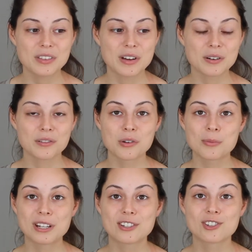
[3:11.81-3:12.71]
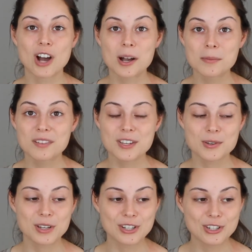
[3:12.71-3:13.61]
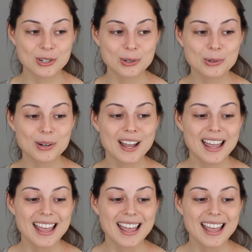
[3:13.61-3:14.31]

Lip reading: there are so many jobs that you can do.